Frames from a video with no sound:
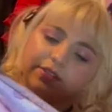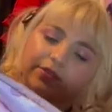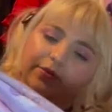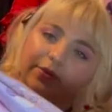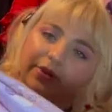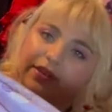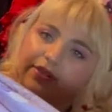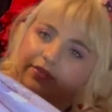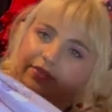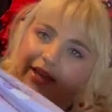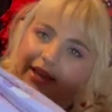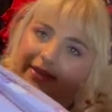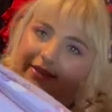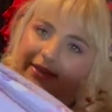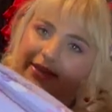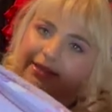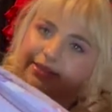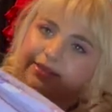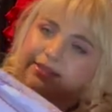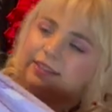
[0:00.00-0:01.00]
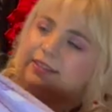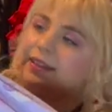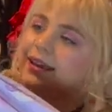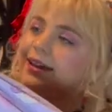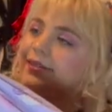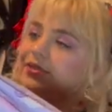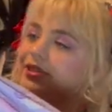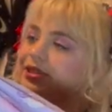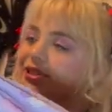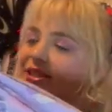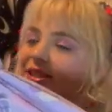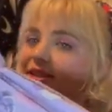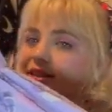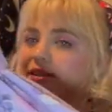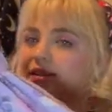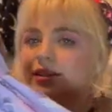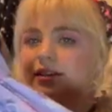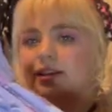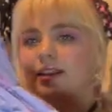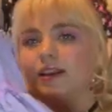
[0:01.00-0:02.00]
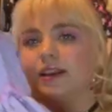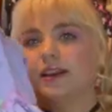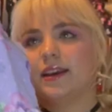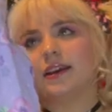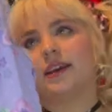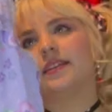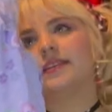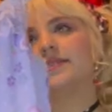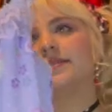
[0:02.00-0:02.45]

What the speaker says: Sweetie Violet in lavender, and this